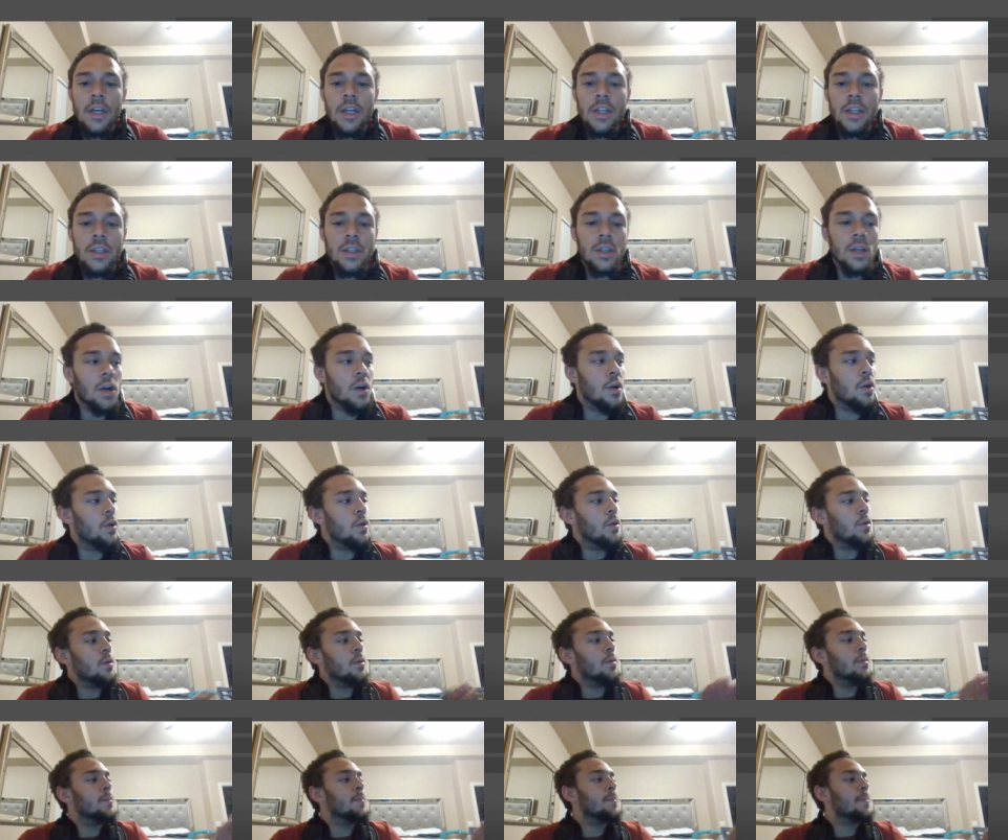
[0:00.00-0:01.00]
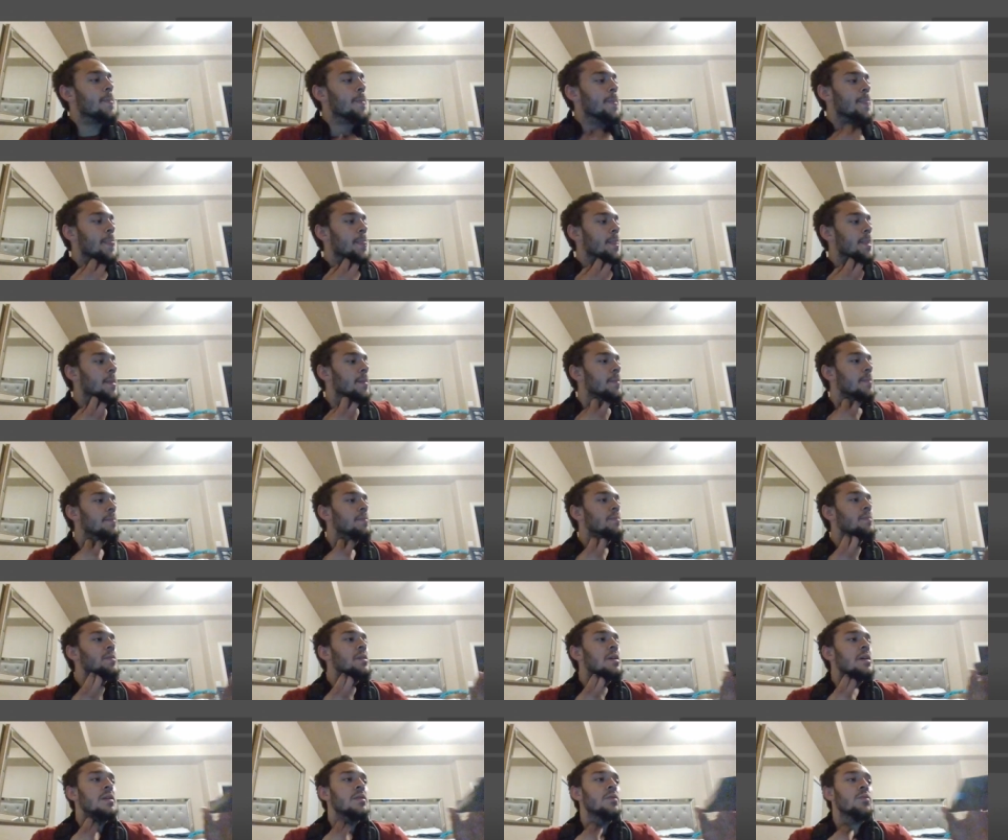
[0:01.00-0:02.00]
So
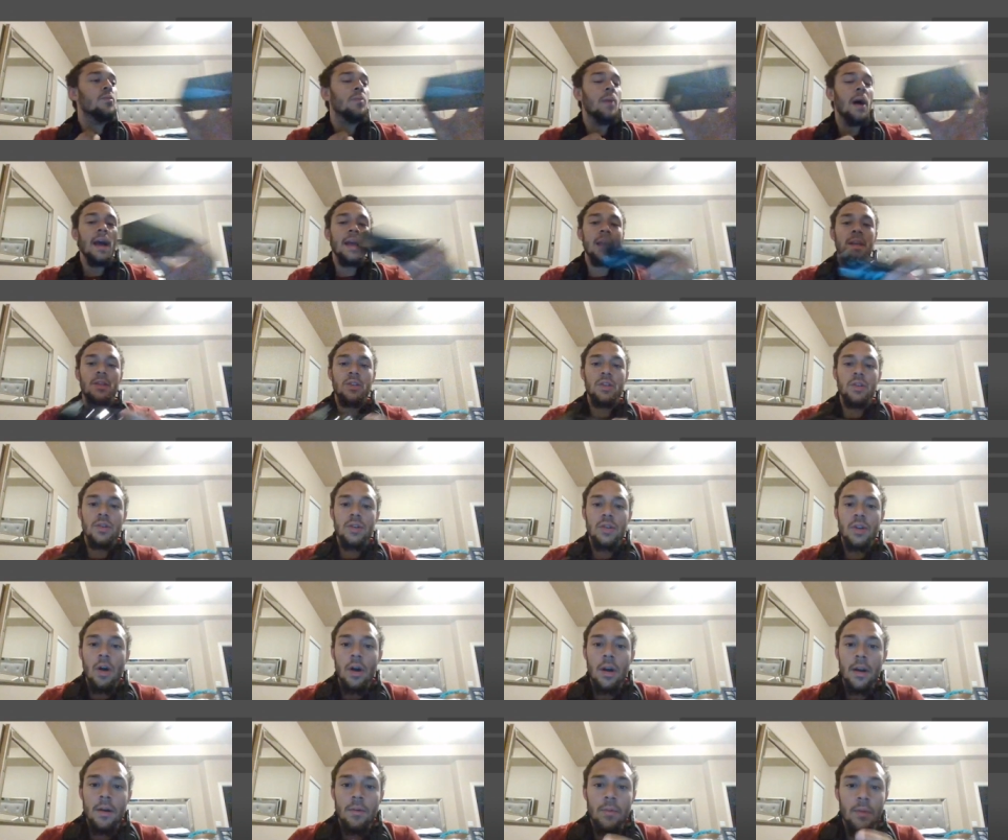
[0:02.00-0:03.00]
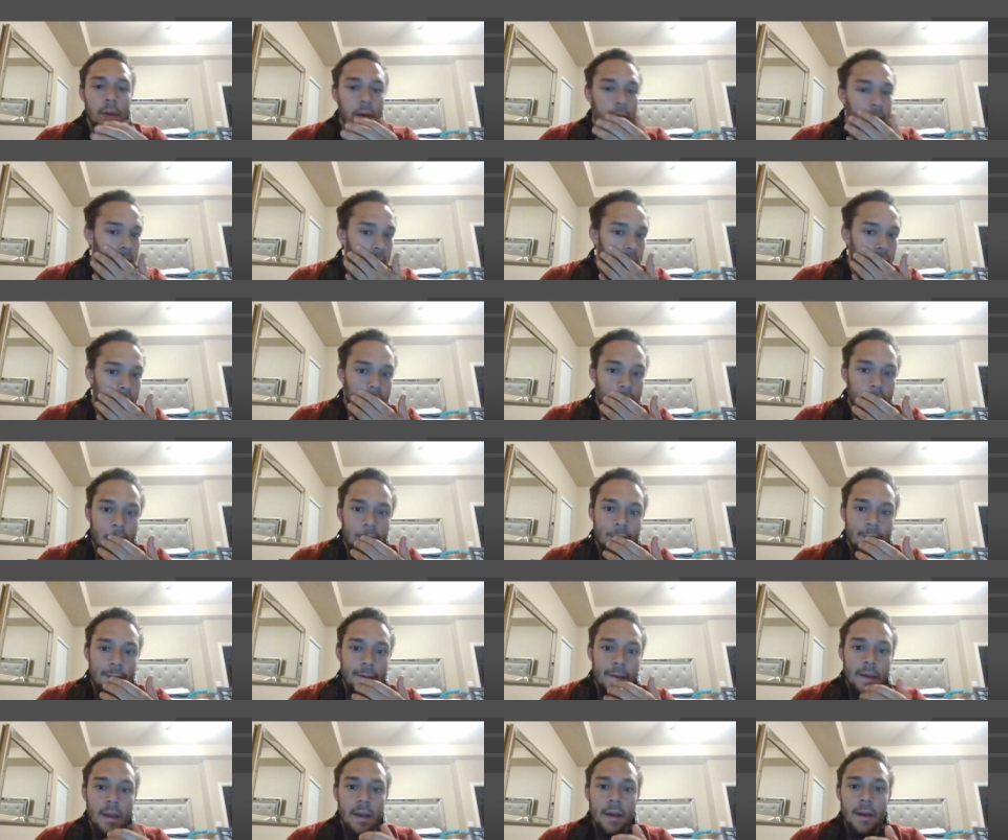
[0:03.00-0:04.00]
my issue started with
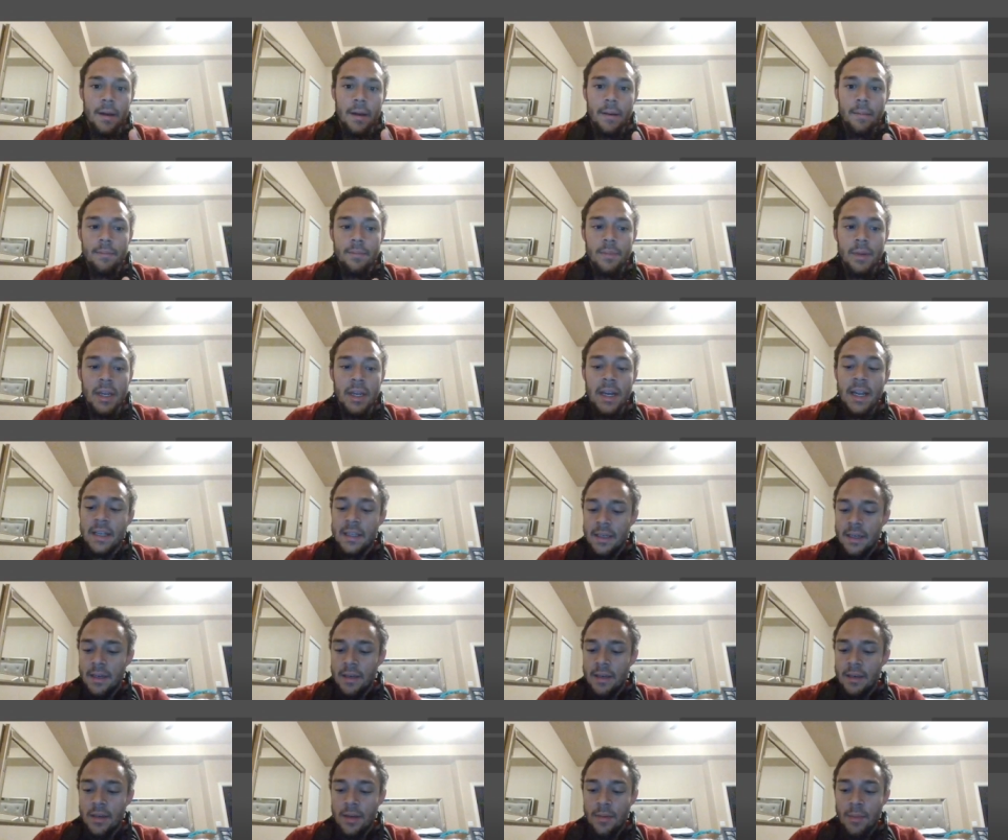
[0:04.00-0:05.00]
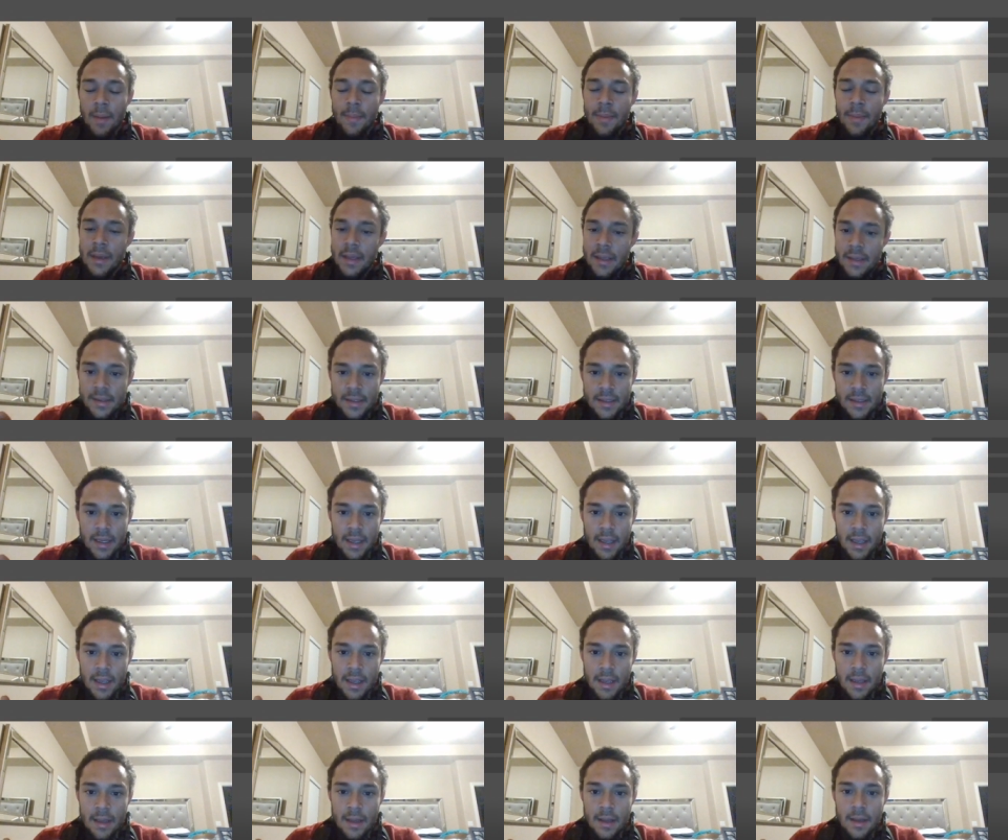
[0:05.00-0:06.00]
um, connecting it to my
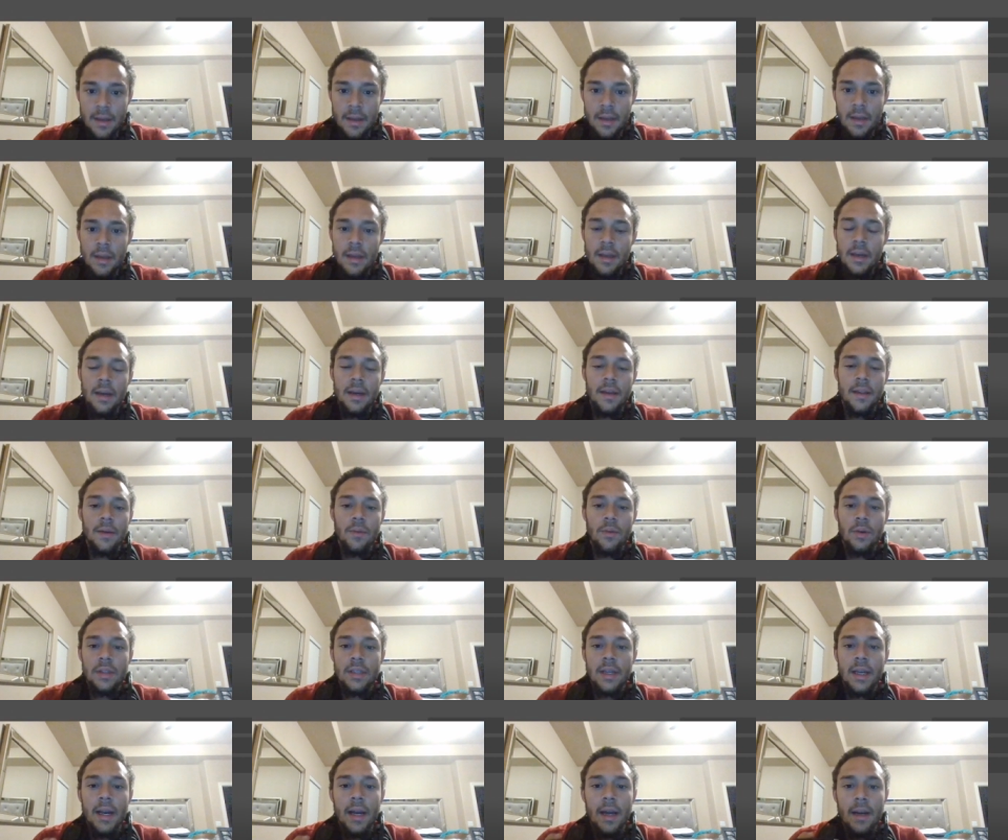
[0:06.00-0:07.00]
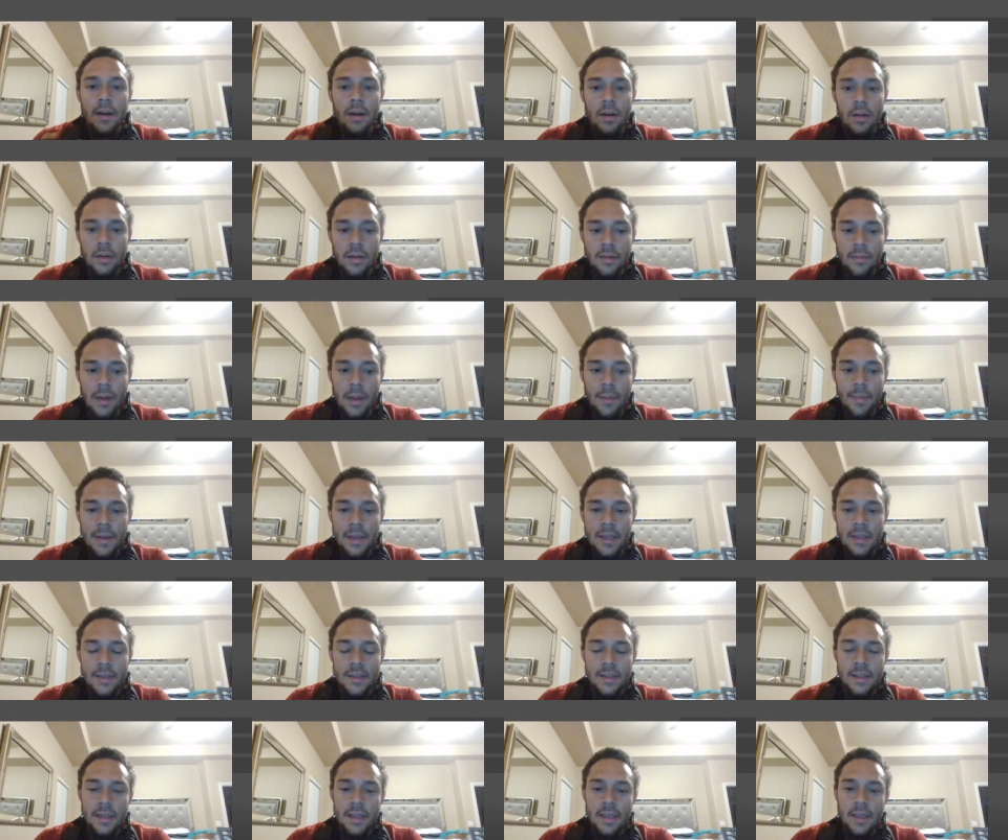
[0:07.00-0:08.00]
PC and then once I got it onto my
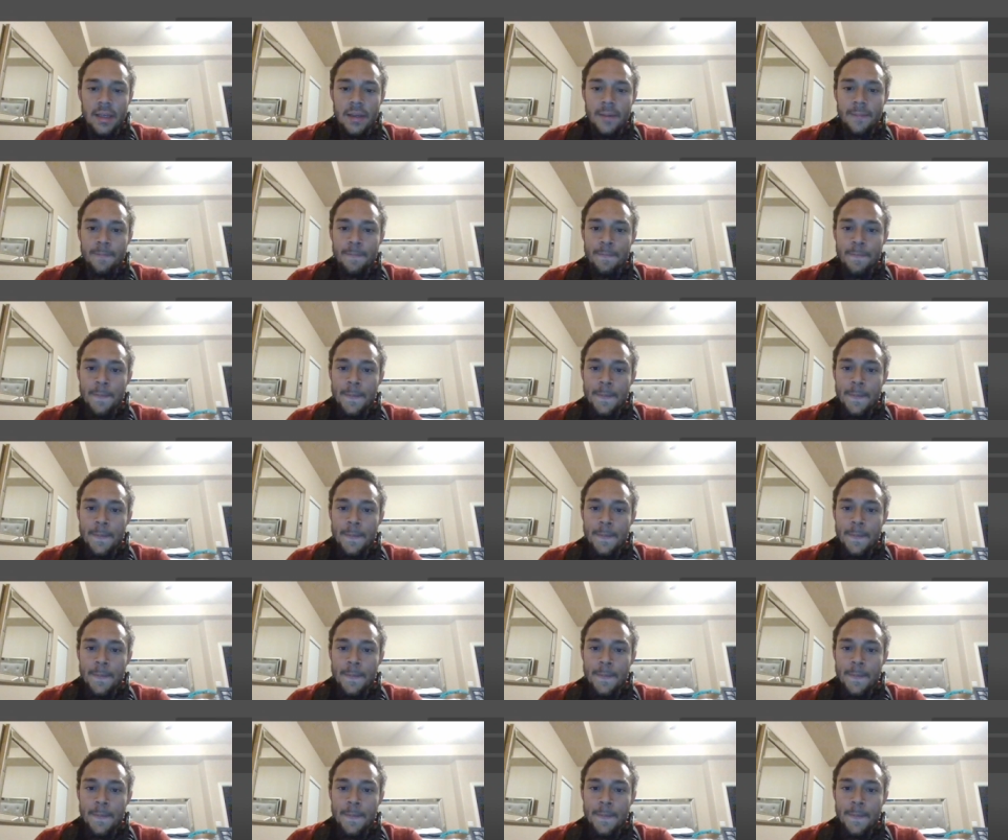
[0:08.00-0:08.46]
PC